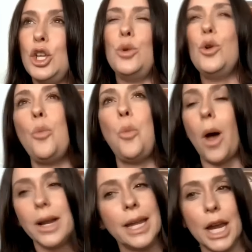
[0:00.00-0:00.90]
You don't
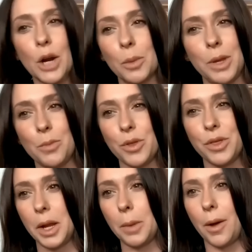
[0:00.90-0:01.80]
want to care what people
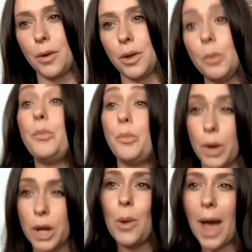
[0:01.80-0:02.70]
think about you,
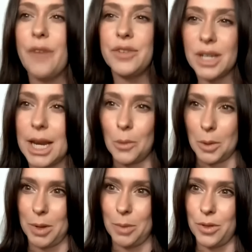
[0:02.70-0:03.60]
but you have to care
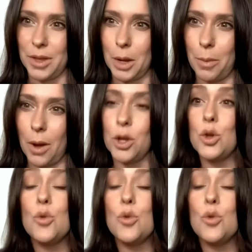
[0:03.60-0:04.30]
what people think about you.